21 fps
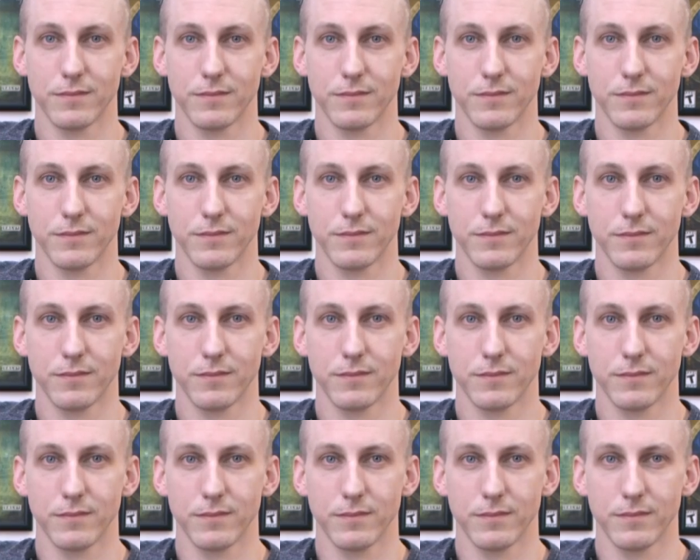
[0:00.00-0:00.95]

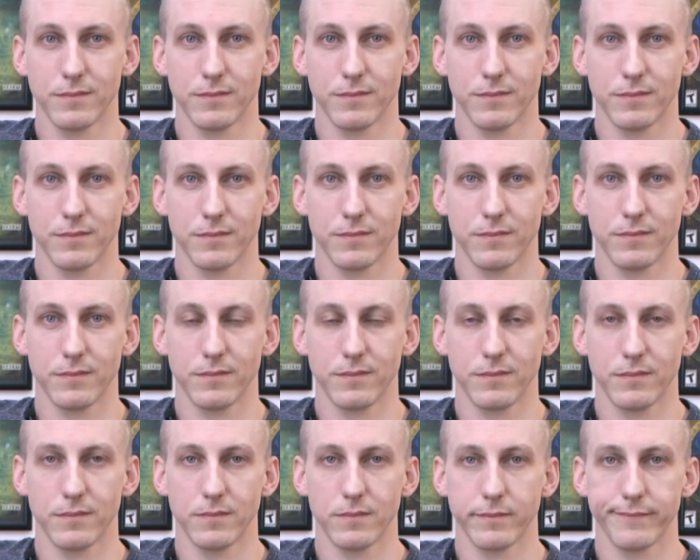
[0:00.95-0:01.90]

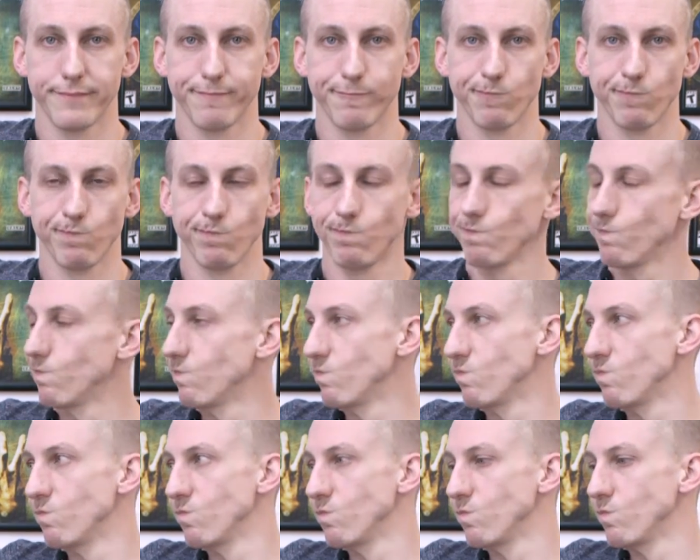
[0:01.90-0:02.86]

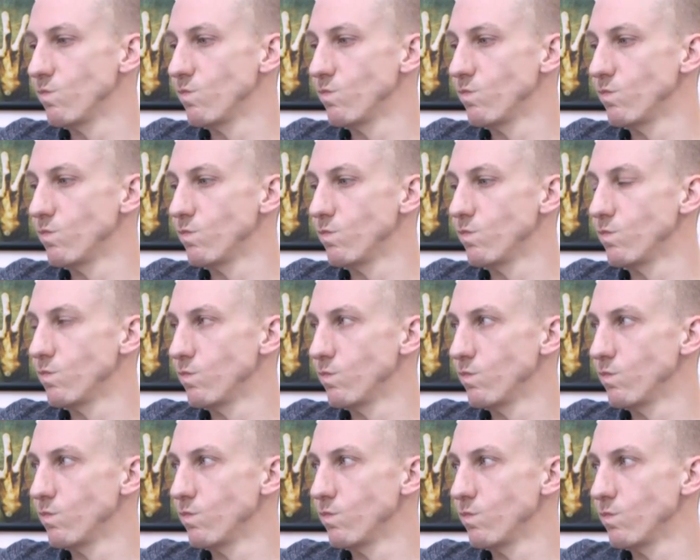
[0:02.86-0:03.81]

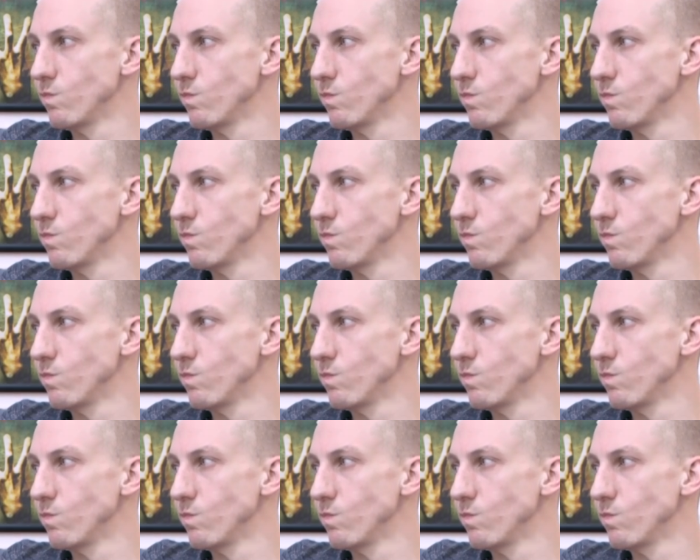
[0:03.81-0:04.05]
(not speaking)